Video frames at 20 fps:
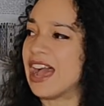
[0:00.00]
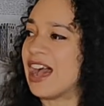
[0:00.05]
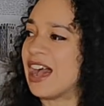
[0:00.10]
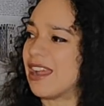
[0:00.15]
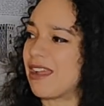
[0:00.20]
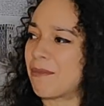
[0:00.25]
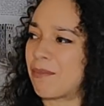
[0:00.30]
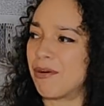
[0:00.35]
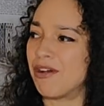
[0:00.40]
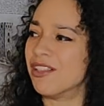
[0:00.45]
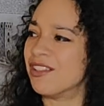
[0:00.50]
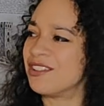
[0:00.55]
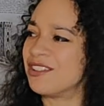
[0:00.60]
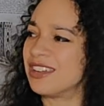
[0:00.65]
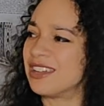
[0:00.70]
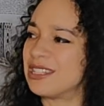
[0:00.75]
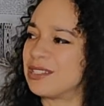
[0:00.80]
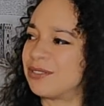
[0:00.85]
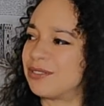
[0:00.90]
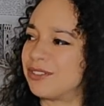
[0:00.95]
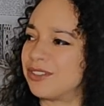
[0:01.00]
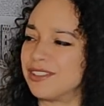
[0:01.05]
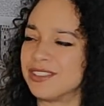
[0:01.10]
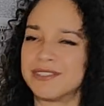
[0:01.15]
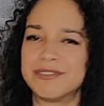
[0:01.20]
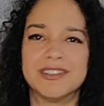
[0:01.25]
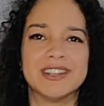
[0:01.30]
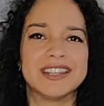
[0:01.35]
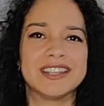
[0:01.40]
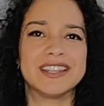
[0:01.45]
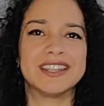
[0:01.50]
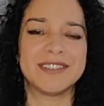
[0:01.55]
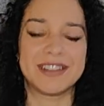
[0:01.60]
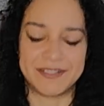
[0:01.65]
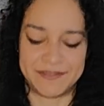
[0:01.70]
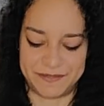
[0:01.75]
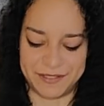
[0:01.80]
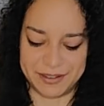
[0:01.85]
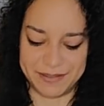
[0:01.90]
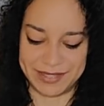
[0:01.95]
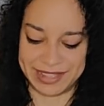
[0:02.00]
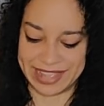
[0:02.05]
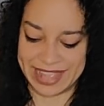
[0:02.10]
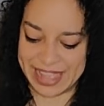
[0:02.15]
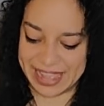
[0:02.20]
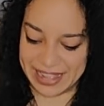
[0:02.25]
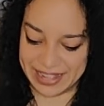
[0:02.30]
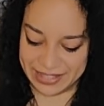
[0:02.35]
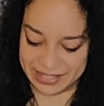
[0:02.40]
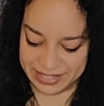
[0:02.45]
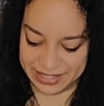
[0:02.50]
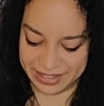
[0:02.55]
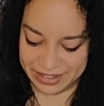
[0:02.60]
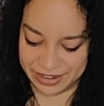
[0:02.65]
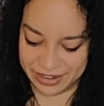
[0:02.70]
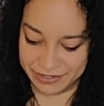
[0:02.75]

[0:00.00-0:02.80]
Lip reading: I apologize for all the running around from the cats. You